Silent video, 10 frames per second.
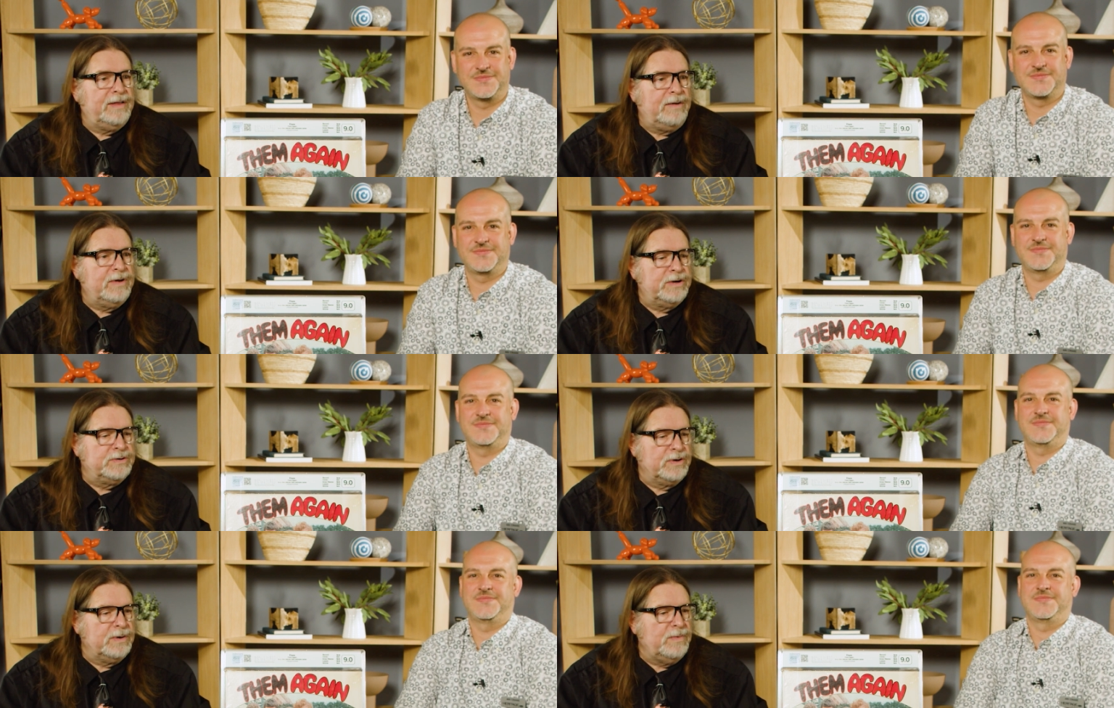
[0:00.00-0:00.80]
Speaker 1: and I want to
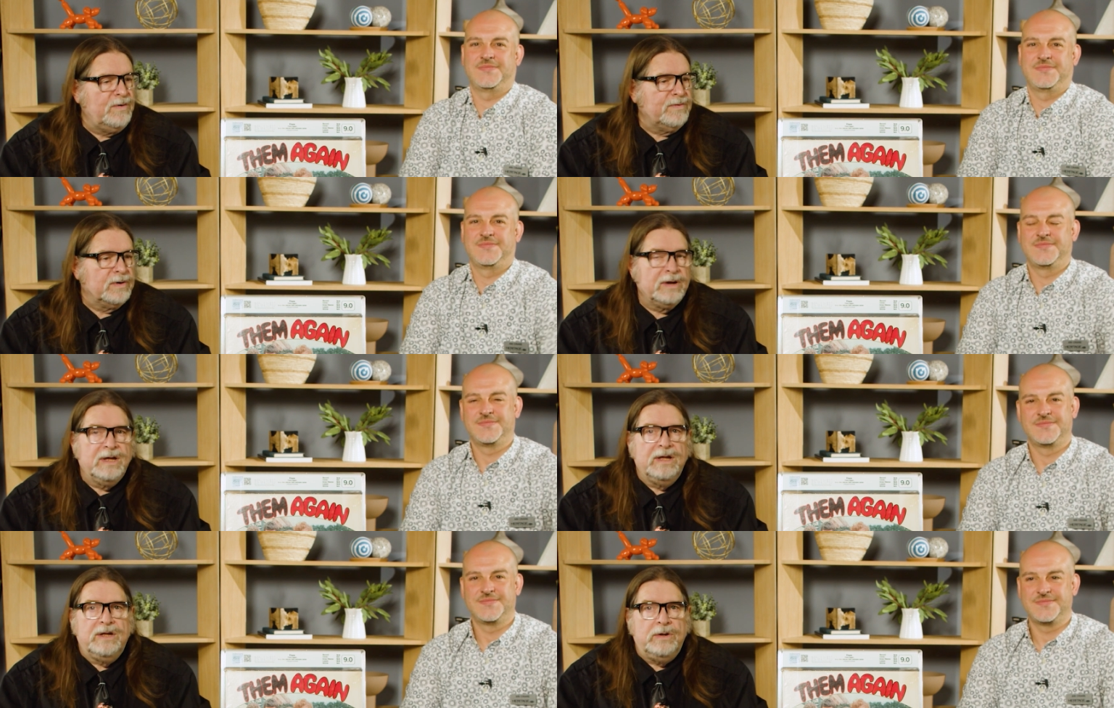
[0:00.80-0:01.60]
turn them over
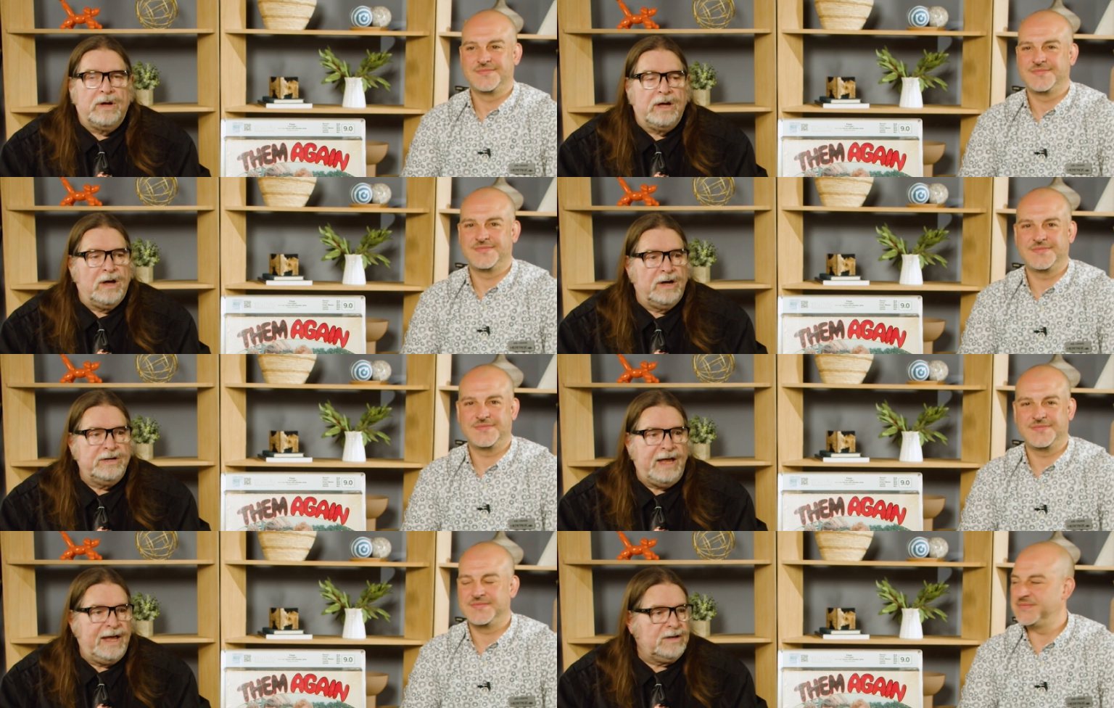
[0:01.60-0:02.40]
you can
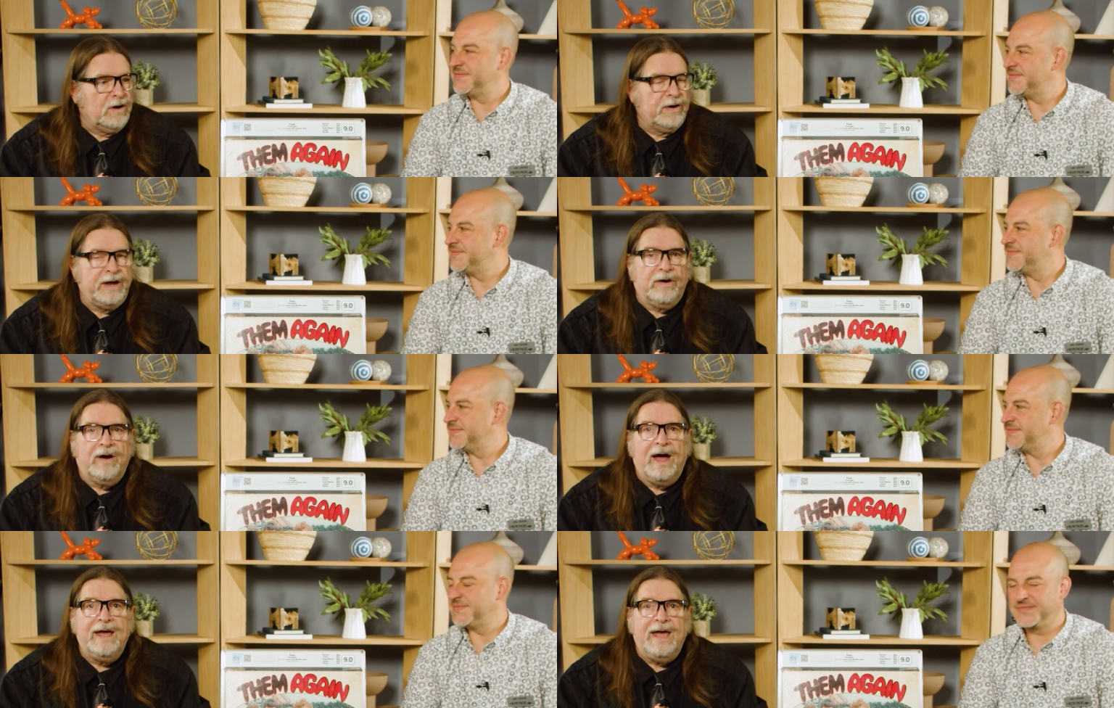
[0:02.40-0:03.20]
contact
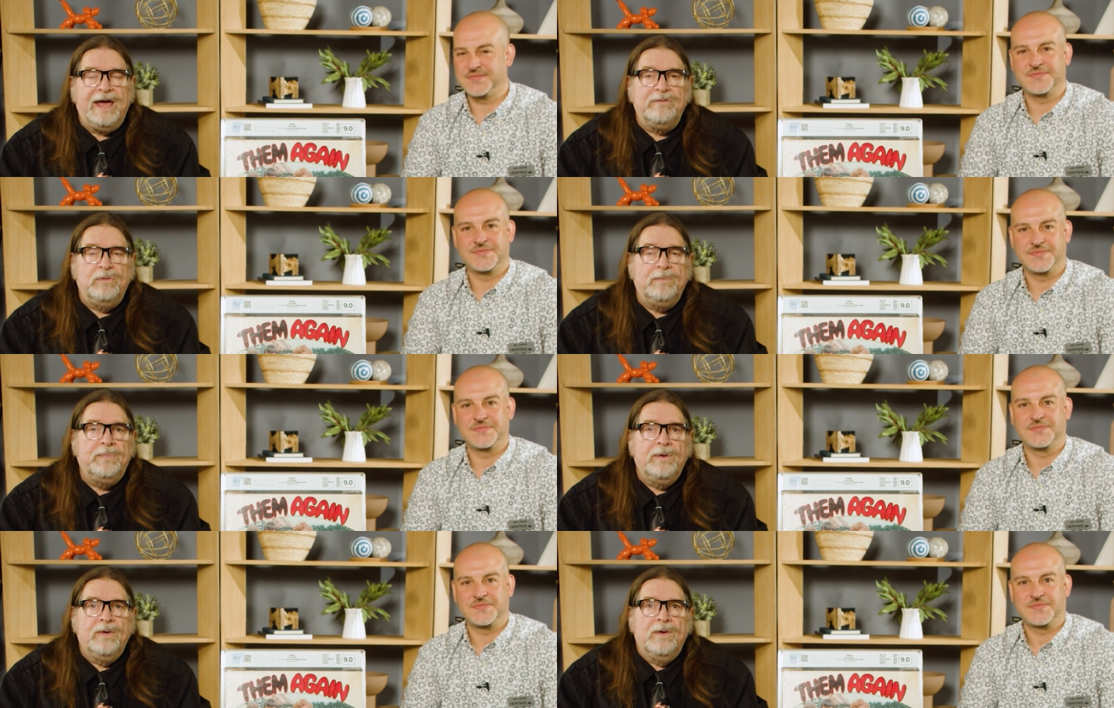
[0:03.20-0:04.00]
RARI and we'll
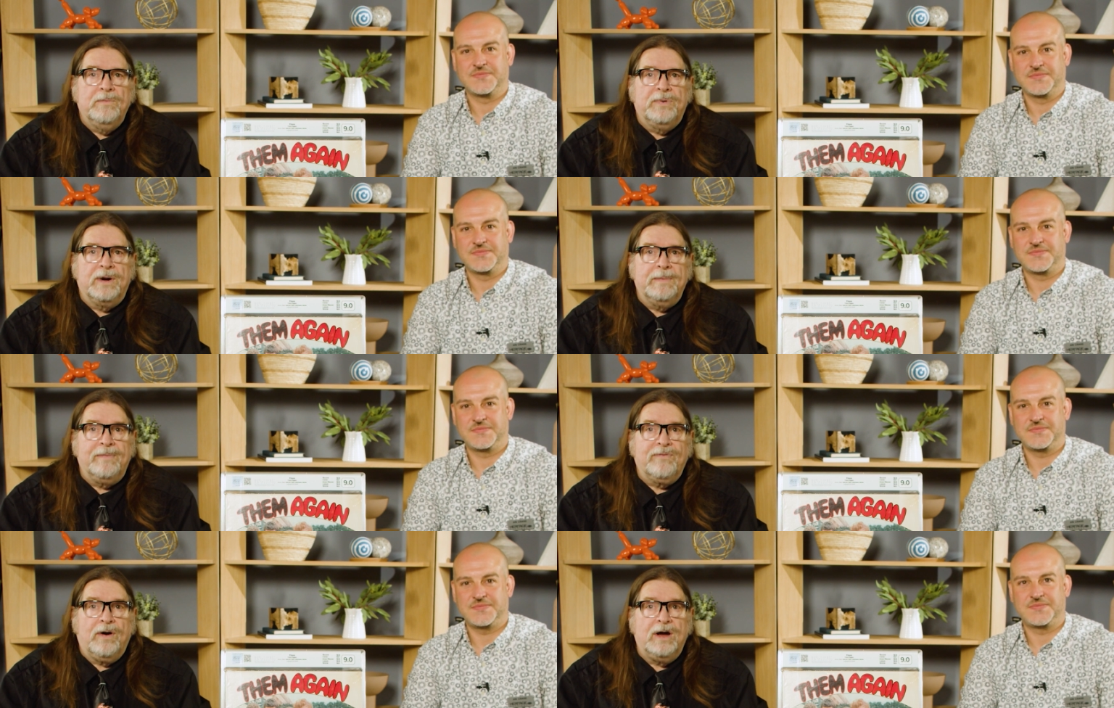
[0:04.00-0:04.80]
put them up
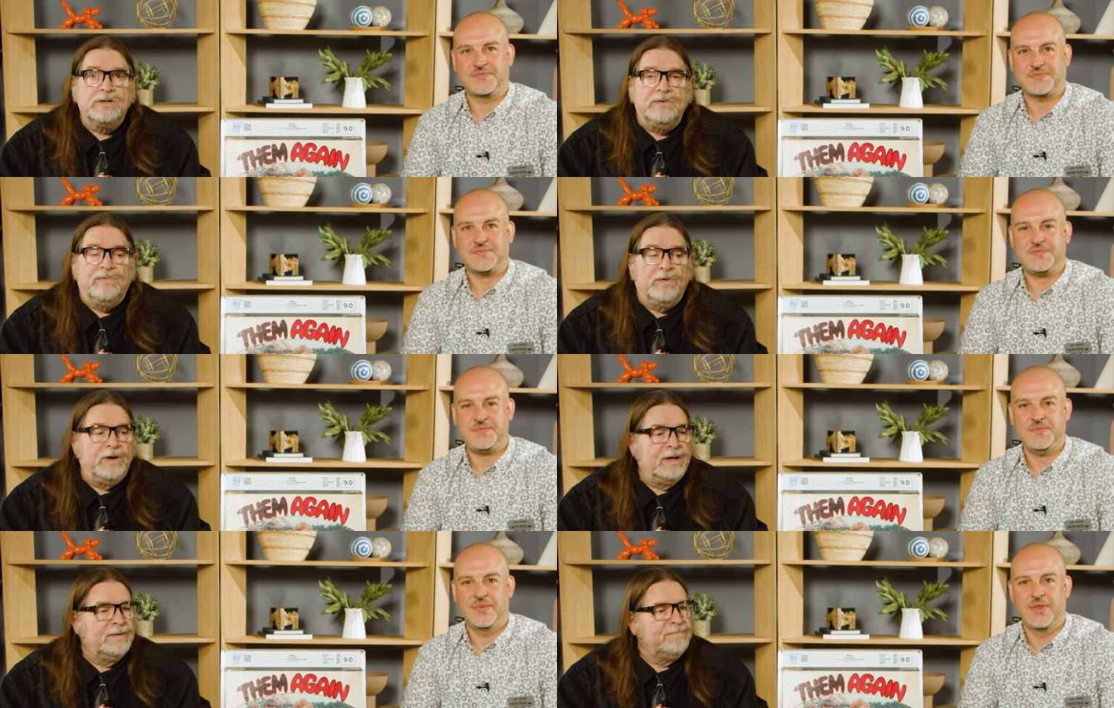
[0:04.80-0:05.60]
for auction for
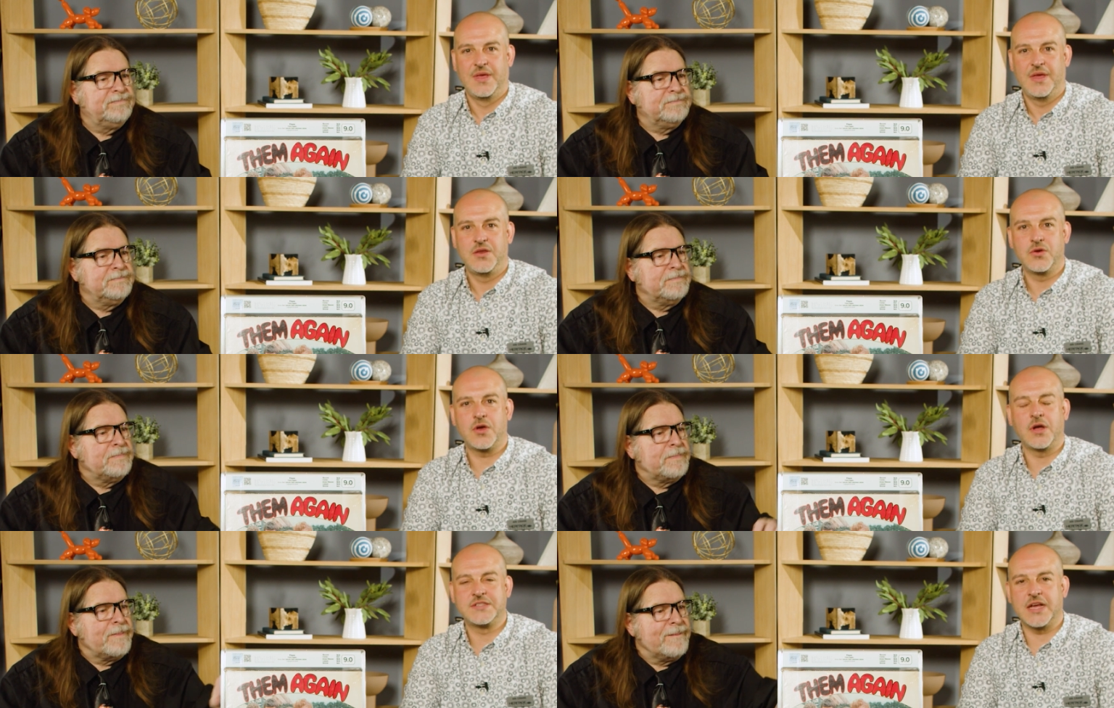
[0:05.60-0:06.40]
you.
Speaker 2: You can
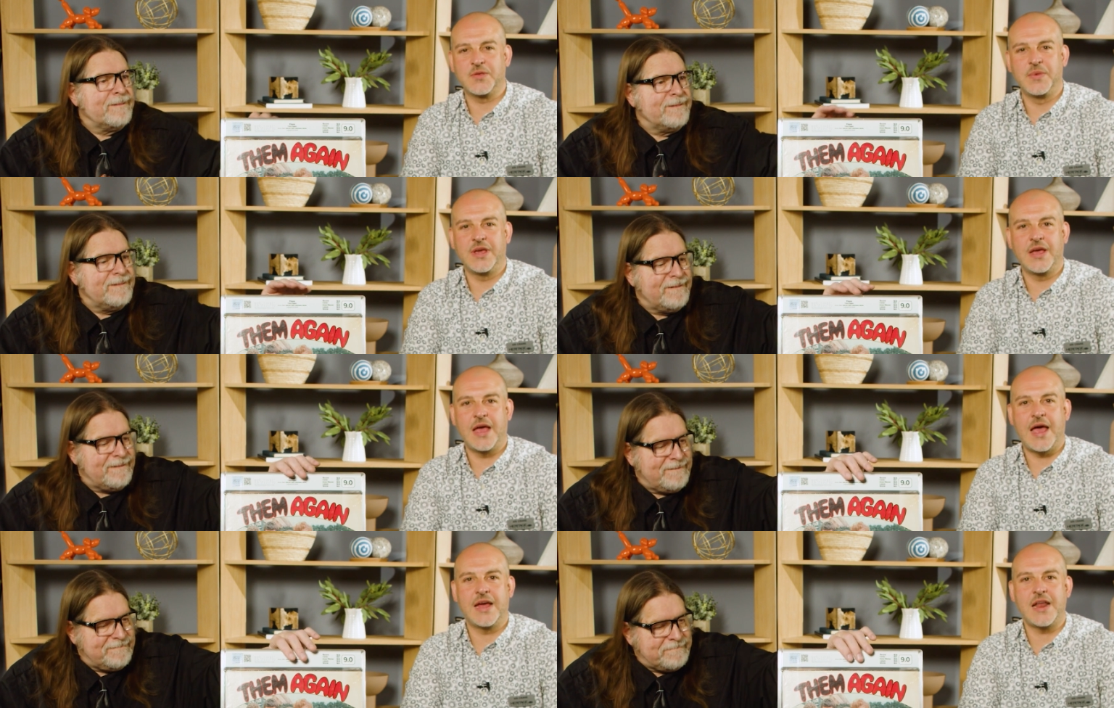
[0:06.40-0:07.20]
contact me
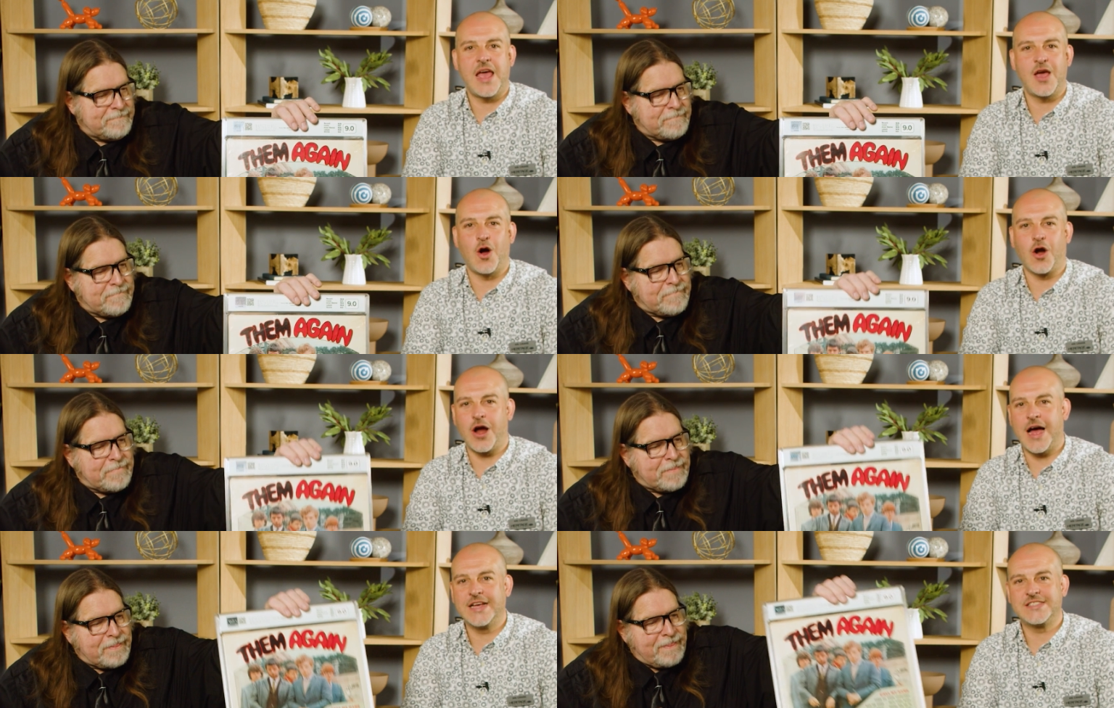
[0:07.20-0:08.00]
at
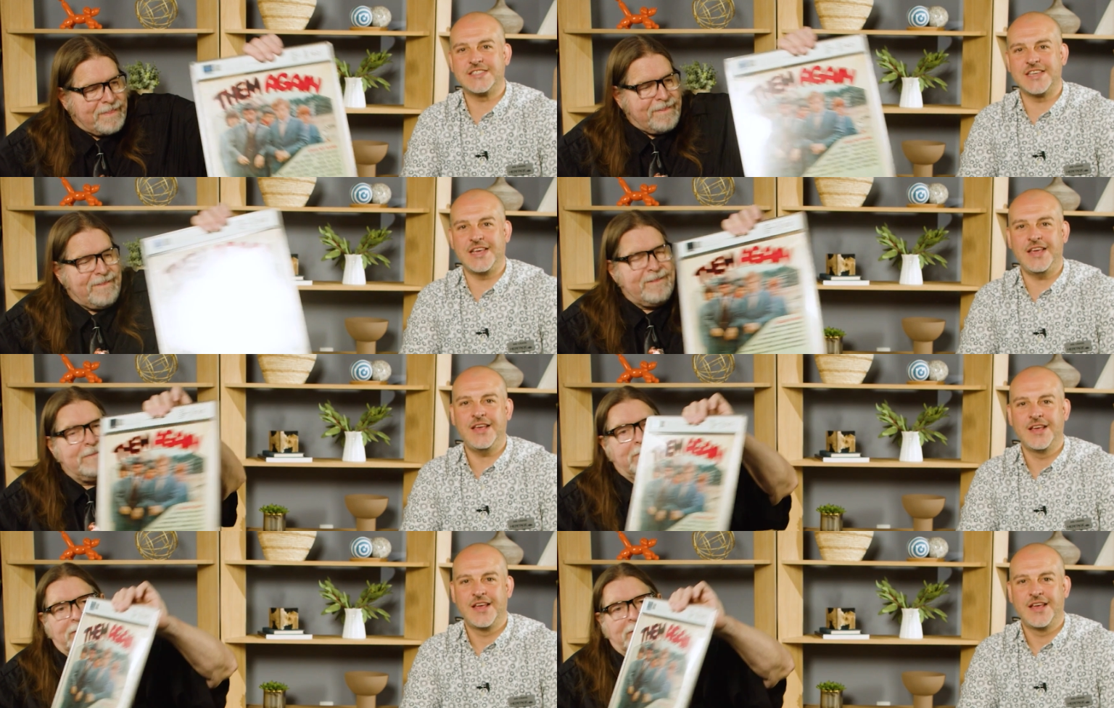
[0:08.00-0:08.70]
aric